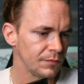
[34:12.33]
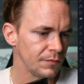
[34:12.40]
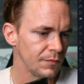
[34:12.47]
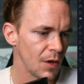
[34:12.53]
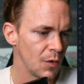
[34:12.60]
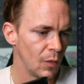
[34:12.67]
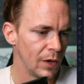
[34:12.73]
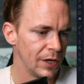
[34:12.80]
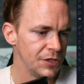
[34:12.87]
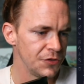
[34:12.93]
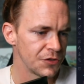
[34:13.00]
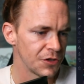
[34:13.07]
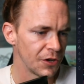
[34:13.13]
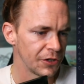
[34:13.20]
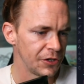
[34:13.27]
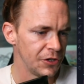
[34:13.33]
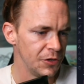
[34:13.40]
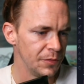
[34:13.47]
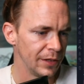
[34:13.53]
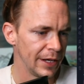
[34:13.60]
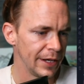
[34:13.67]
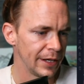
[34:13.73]
When did you start
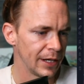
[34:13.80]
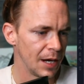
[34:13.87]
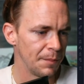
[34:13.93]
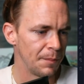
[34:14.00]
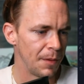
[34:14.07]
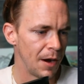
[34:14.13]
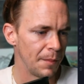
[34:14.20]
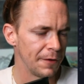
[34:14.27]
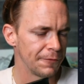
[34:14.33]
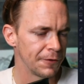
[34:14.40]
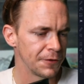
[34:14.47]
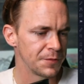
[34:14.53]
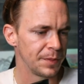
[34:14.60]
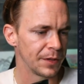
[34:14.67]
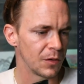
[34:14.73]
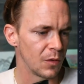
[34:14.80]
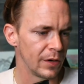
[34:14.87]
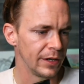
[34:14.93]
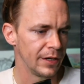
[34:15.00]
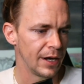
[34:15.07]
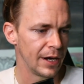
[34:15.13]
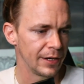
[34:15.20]
accumulating? I bought my first Bitcoin
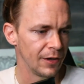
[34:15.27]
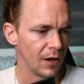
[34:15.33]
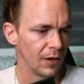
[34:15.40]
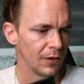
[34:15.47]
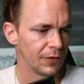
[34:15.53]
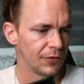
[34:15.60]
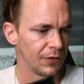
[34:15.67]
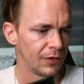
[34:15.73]
at $90.